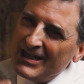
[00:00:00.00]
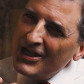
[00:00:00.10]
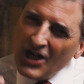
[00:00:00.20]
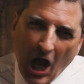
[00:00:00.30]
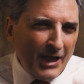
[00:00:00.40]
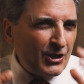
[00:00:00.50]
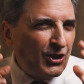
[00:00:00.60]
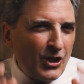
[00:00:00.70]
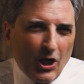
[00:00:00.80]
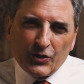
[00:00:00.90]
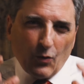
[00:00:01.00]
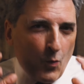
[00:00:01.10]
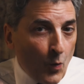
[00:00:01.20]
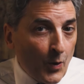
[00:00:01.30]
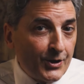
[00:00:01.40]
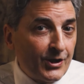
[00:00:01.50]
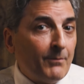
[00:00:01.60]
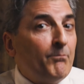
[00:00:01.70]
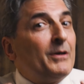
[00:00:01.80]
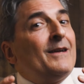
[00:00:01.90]
not just
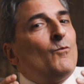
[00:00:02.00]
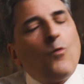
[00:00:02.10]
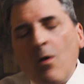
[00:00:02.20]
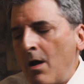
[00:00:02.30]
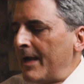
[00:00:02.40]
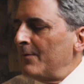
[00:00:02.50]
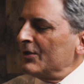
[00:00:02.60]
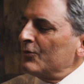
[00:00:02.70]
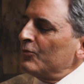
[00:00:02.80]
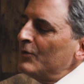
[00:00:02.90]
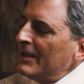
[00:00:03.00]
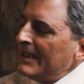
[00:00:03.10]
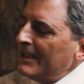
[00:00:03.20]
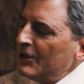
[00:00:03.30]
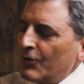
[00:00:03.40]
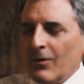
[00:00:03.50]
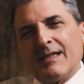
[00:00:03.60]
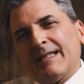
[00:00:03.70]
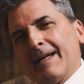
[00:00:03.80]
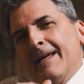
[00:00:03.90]
origin, but in wine. What's really
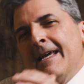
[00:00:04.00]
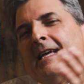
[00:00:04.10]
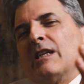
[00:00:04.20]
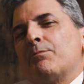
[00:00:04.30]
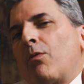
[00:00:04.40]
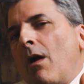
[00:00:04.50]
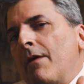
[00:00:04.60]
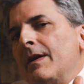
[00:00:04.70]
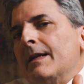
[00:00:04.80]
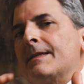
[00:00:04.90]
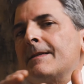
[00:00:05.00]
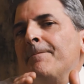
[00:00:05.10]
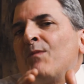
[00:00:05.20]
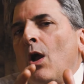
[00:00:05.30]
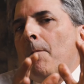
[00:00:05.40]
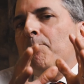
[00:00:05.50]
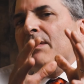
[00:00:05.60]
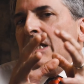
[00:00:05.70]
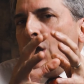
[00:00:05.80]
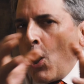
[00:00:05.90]
interesting is provenance
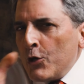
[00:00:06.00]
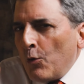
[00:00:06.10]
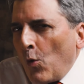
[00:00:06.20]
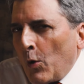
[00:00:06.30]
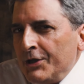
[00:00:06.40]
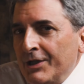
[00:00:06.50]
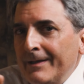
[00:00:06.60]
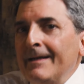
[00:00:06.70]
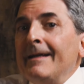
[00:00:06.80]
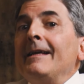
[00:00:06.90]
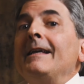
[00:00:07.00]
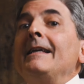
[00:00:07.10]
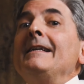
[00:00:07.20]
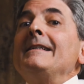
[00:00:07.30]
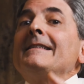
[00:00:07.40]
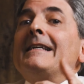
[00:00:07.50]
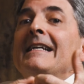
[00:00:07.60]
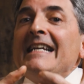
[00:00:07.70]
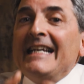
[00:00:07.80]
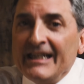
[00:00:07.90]
beyond origin is the
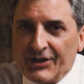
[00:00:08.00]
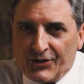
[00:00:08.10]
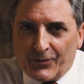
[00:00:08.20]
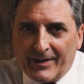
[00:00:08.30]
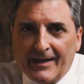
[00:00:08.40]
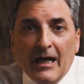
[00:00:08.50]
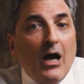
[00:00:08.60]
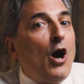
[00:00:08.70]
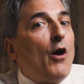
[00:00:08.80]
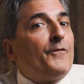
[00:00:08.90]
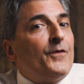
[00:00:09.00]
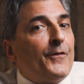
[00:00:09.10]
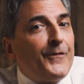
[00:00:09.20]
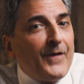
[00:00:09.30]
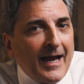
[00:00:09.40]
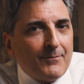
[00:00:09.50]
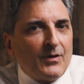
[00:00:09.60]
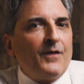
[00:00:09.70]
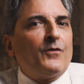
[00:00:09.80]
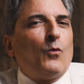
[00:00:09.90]
history of the
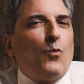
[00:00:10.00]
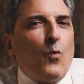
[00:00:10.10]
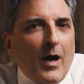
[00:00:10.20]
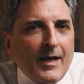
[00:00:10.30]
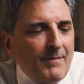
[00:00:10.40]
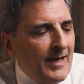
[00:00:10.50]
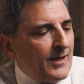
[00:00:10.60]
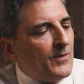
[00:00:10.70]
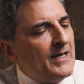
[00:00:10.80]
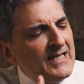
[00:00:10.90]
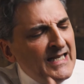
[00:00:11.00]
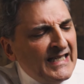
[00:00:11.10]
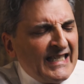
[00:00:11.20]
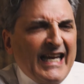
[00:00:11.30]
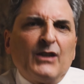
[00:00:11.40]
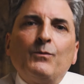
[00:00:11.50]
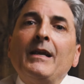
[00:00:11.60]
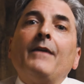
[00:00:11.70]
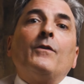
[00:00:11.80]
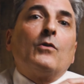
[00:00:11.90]
family, the winemaker. In this case, we
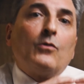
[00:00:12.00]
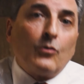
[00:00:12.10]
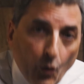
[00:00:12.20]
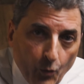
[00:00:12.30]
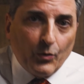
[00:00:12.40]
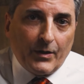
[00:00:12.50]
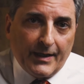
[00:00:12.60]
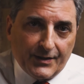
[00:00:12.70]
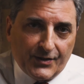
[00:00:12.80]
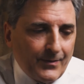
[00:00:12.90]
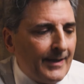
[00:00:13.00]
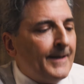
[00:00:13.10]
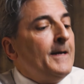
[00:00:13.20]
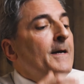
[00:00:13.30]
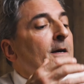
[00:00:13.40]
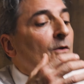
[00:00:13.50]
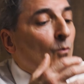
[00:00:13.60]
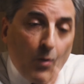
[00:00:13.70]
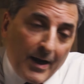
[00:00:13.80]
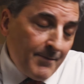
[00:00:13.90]
have a global history. The
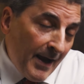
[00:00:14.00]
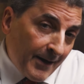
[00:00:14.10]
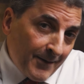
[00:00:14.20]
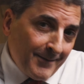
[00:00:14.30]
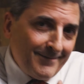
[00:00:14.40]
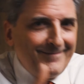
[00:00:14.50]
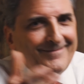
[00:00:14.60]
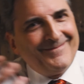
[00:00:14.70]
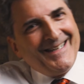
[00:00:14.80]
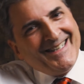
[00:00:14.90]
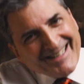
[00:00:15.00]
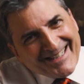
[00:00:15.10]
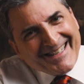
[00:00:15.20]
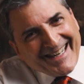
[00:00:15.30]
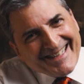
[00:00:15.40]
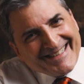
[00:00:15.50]
winemaker, in this case